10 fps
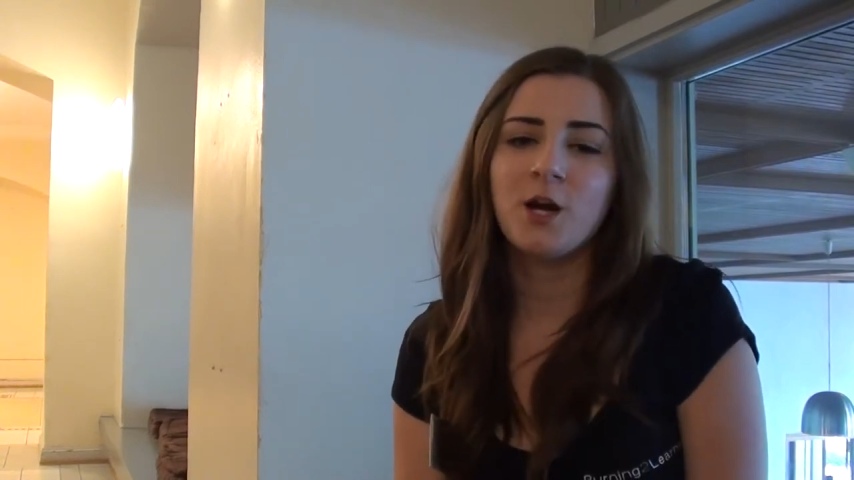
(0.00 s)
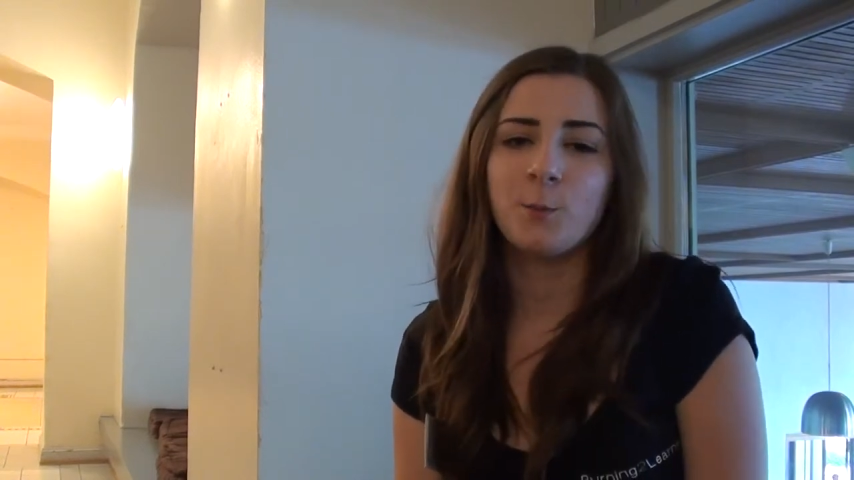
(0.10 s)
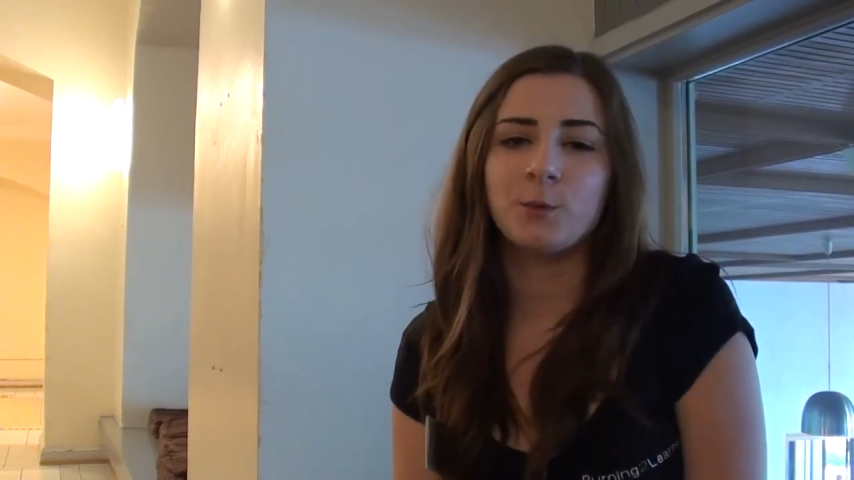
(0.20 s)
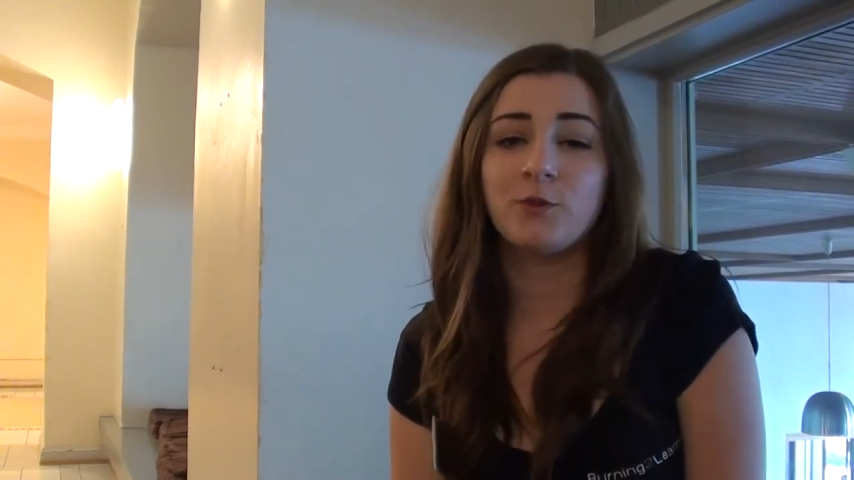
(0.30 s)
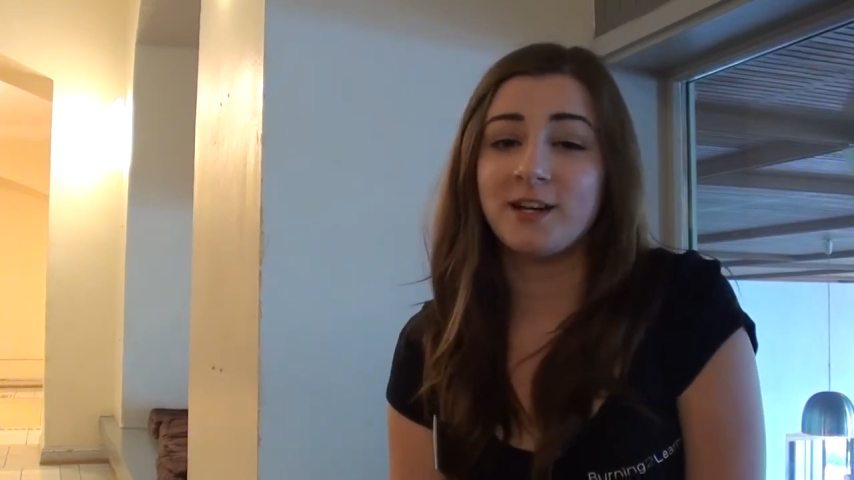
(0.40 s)

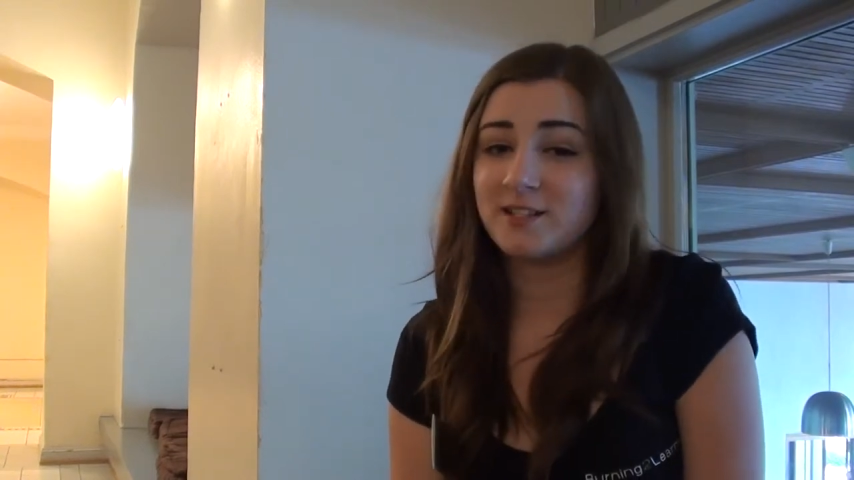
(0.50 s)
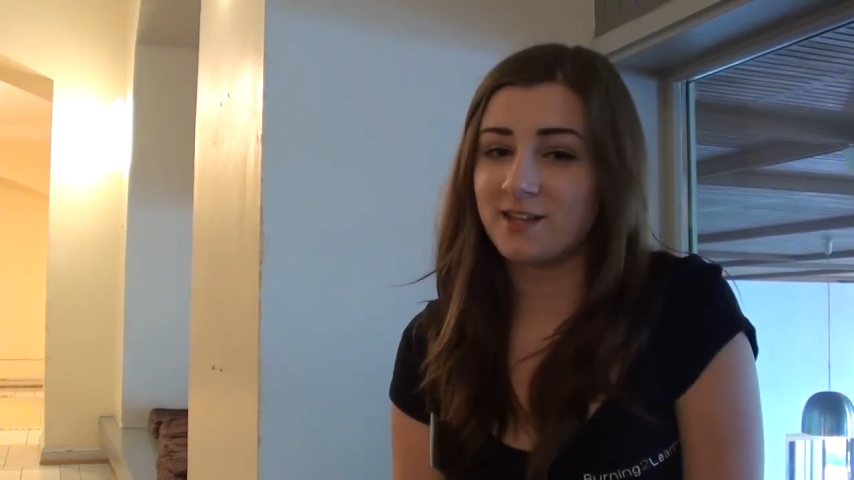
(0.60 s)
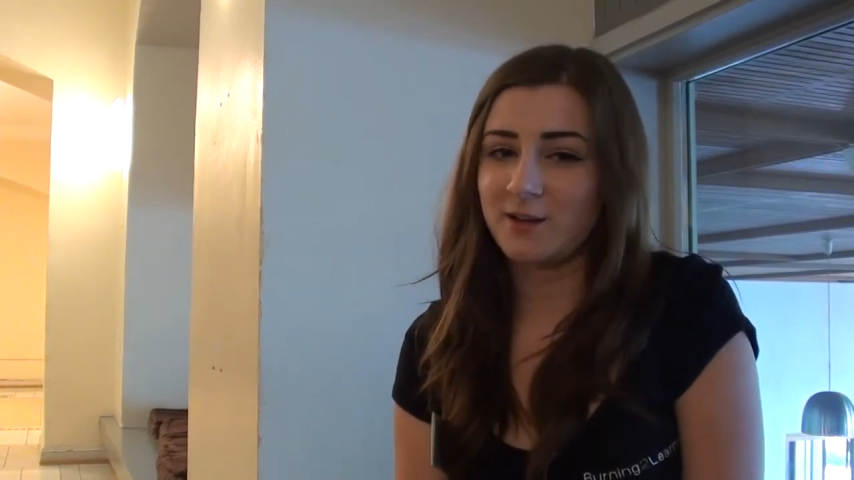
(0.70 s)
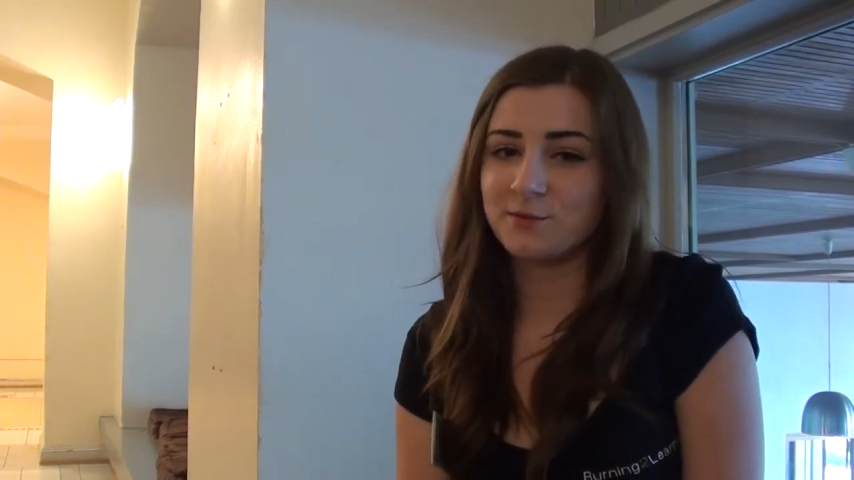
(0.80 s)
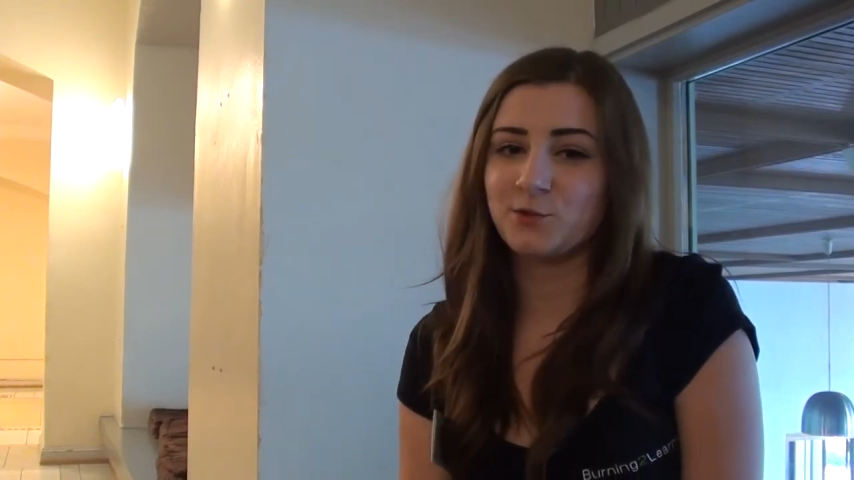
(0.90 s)
would raise
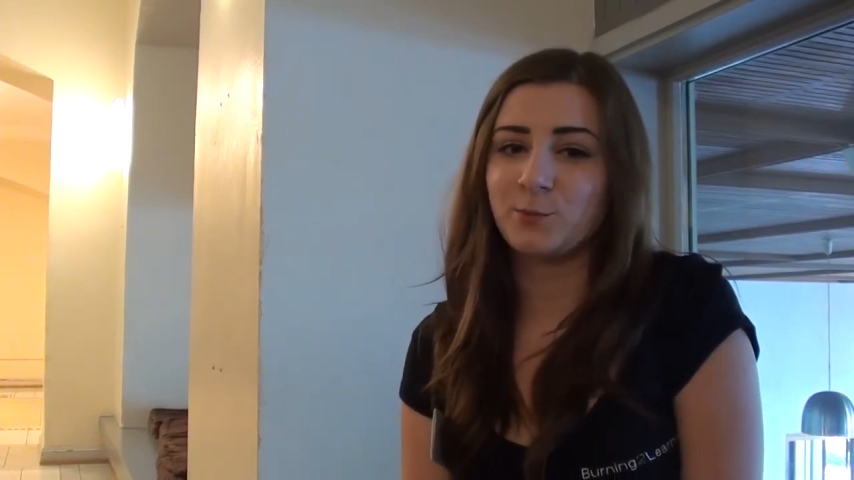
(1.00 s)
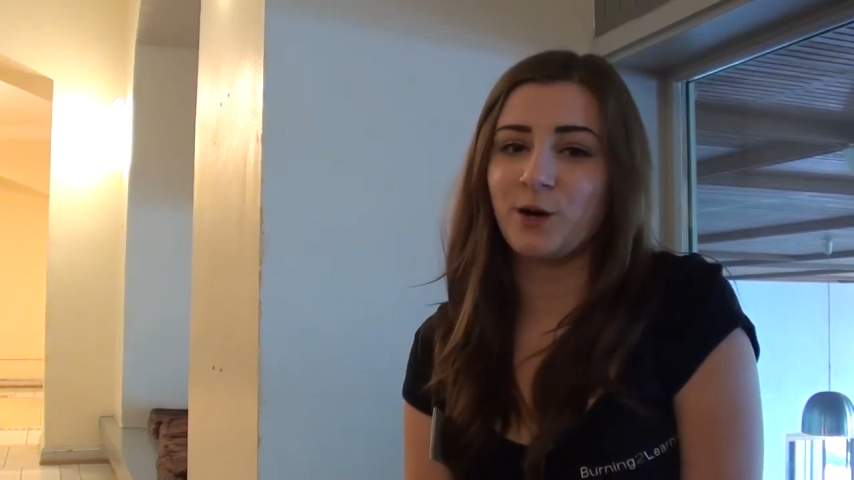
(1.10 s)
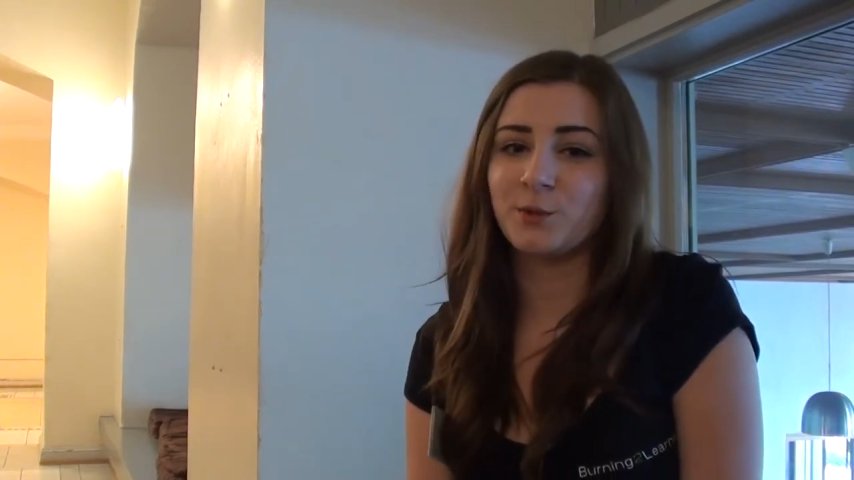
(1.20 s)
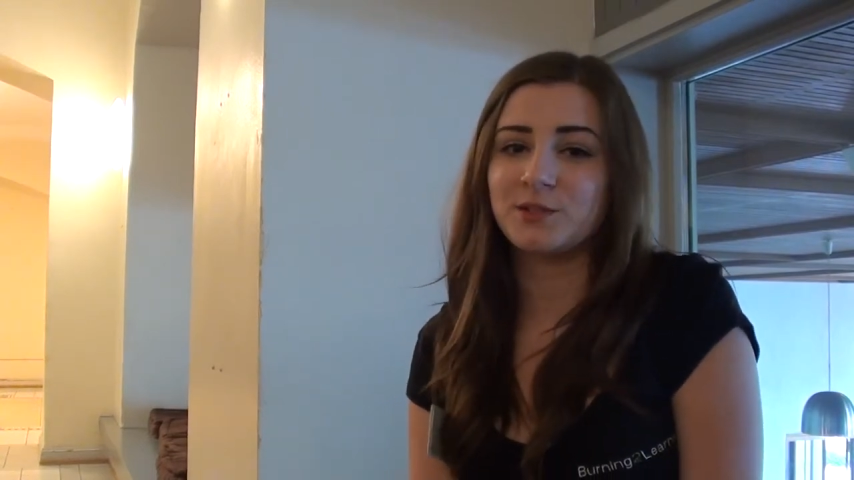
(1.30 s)
1,000 smiles.